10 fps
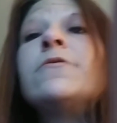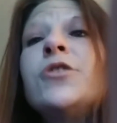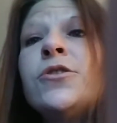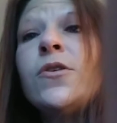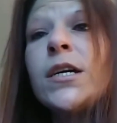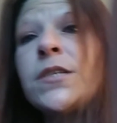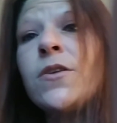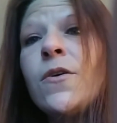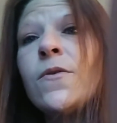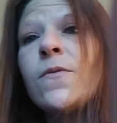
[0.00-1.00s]
just so you guys
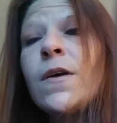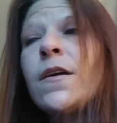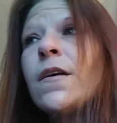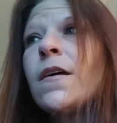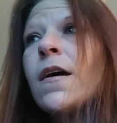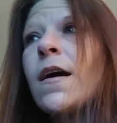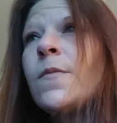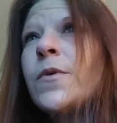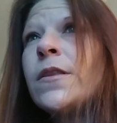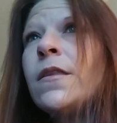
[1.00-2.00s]
know, I
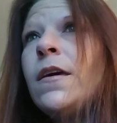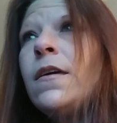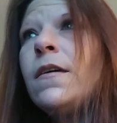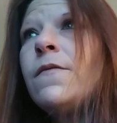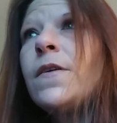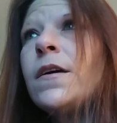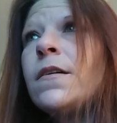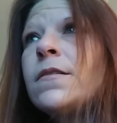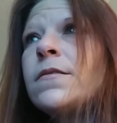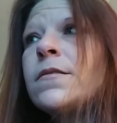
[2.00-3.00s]
believe
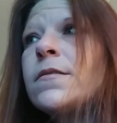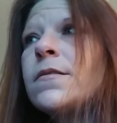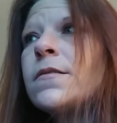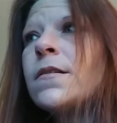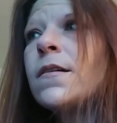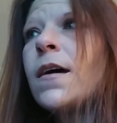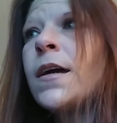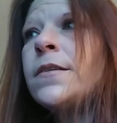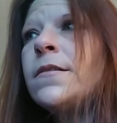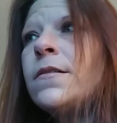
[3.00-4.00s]
it's
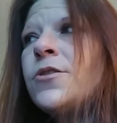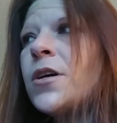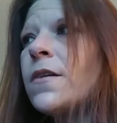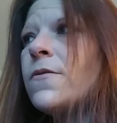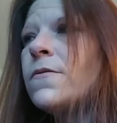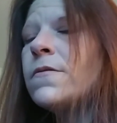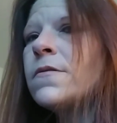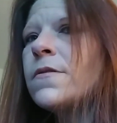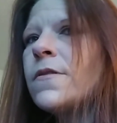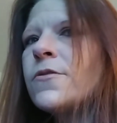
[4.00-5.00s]
ID channel.
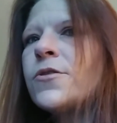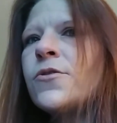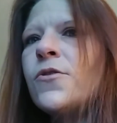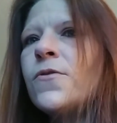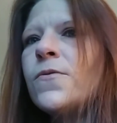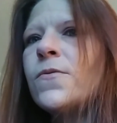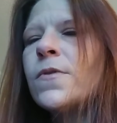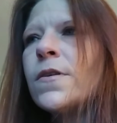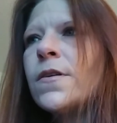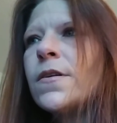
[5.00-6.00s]
There's a
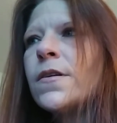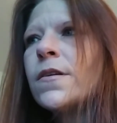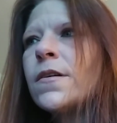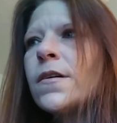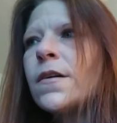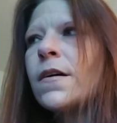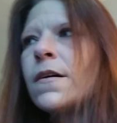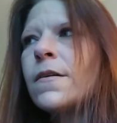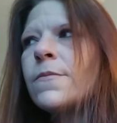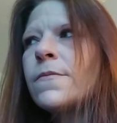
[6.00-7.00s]
new
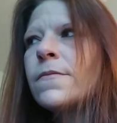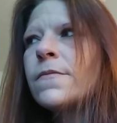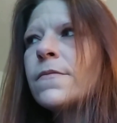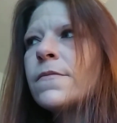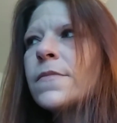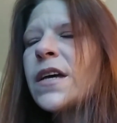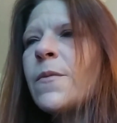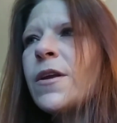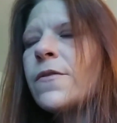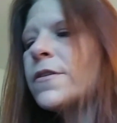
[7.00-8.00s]

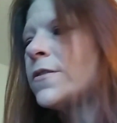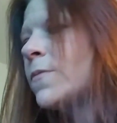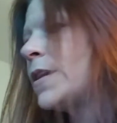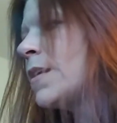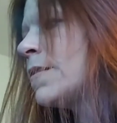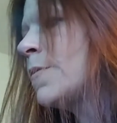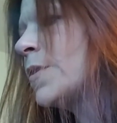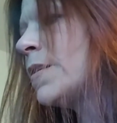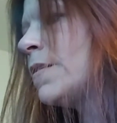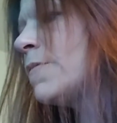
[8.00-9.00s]
coming out this weekend, I
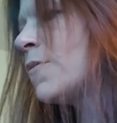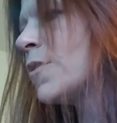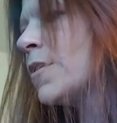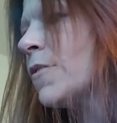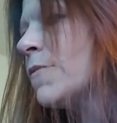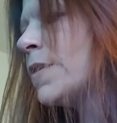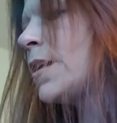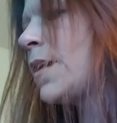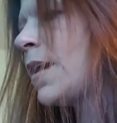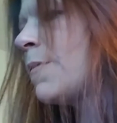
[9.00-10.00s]
believe, or it already
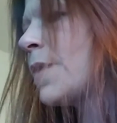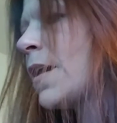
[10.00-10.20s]
came